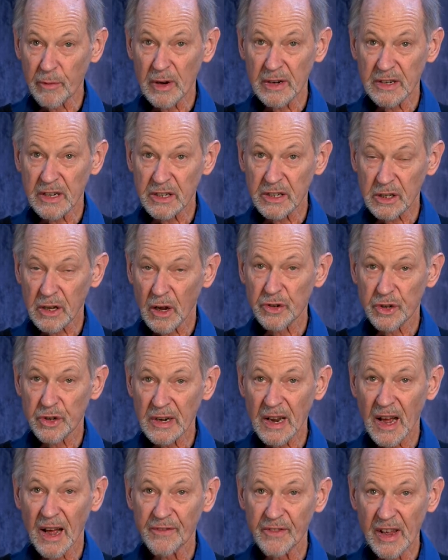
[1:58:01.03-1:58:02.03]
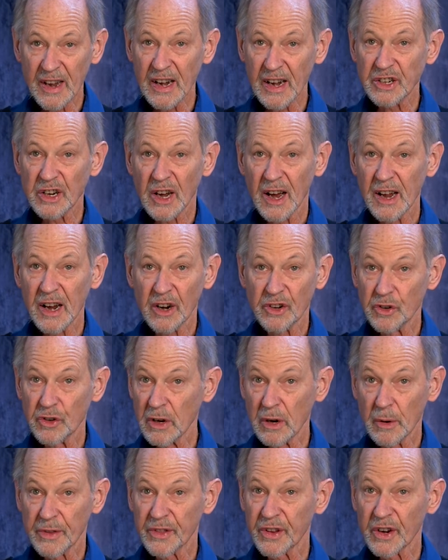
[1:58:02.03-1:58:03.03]
whether the government discloses or not, the
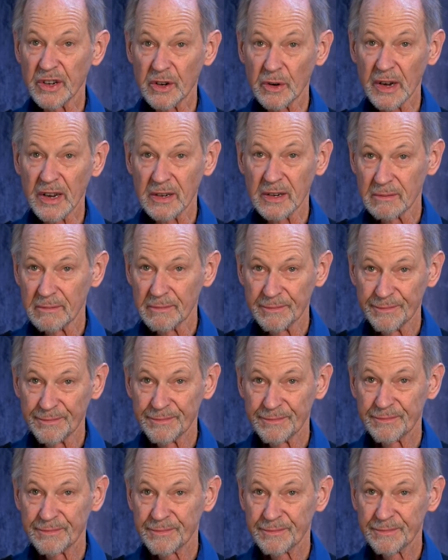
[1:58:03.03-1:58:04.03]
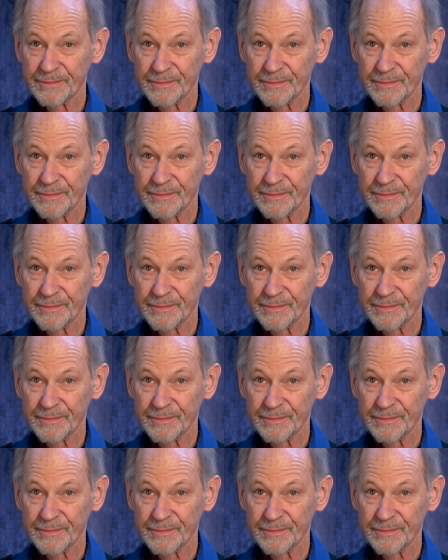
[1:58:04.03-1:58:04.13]
NHI are doing what they're doing.